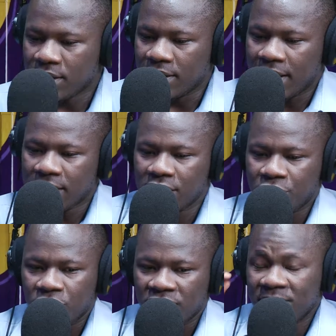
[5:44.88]
that
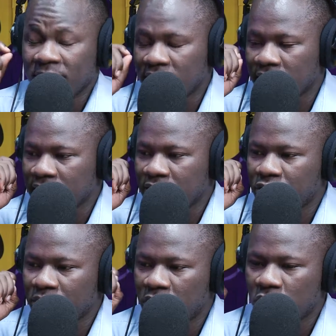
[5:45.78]
issue of
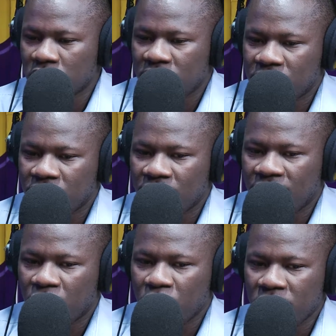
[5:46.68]
specialization, because
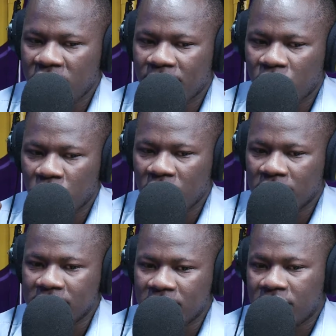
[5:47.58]
for me, I'm looking
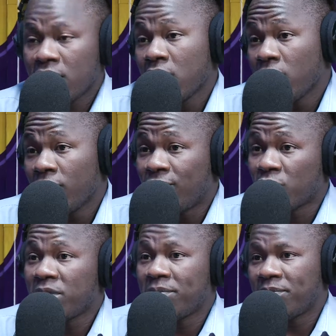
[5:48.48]
at it
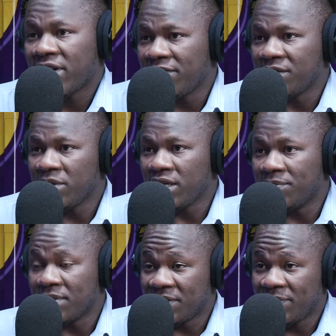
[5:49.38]
from a private media
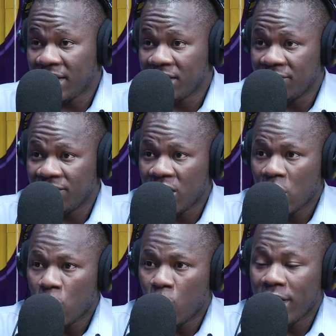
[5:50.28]
perspective,
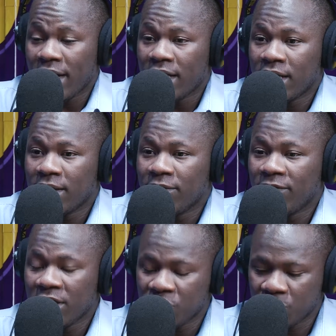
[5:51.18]
where
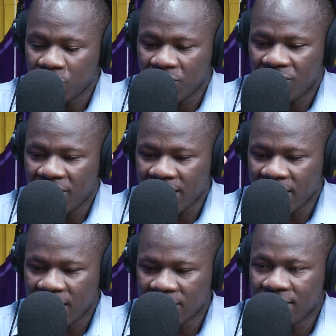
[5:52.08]
issues of
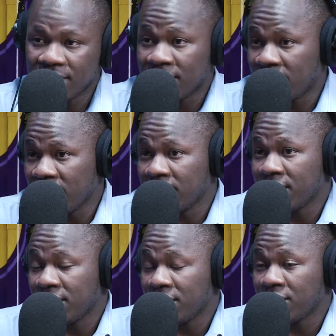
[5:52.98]
finances
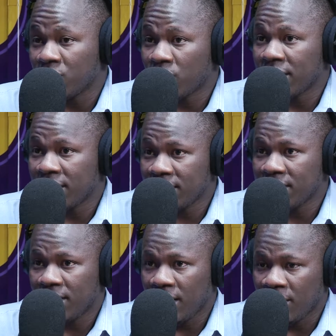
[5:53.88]
is not an
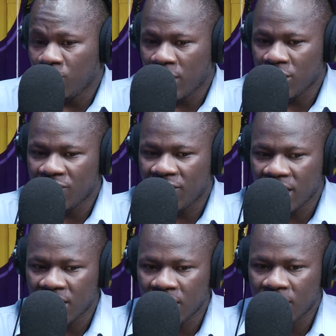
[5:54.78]
easy thing, where you
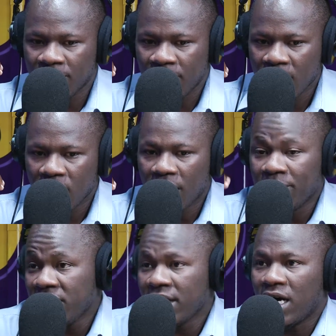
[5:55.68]
find a
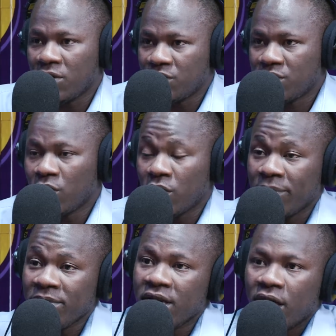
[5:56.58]
media house or a
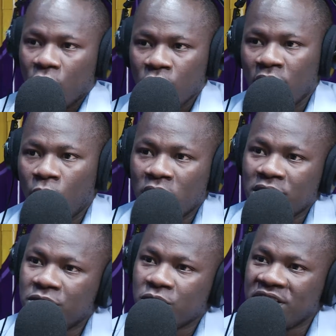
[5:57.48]
media owner
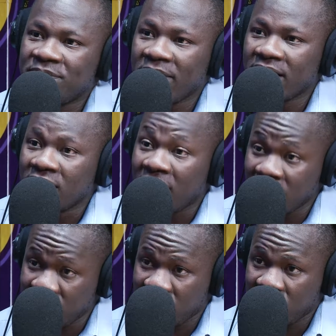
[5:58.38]
wants to spend
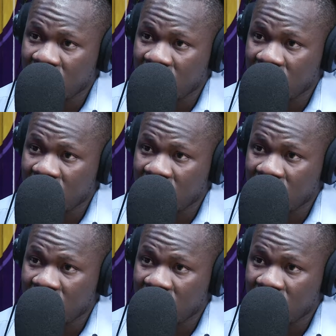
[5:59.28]
less